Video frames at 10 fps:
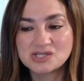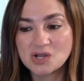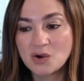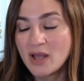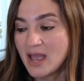
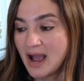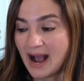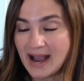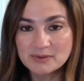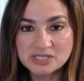So
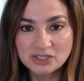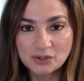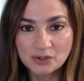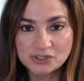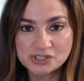I was a
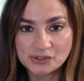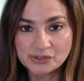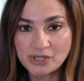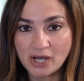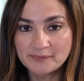little
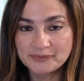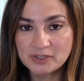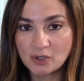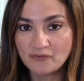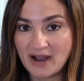concerned on, you
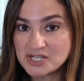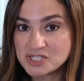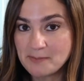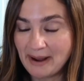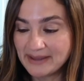know, if I
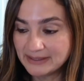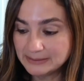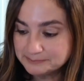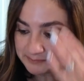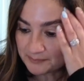should buy
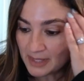them.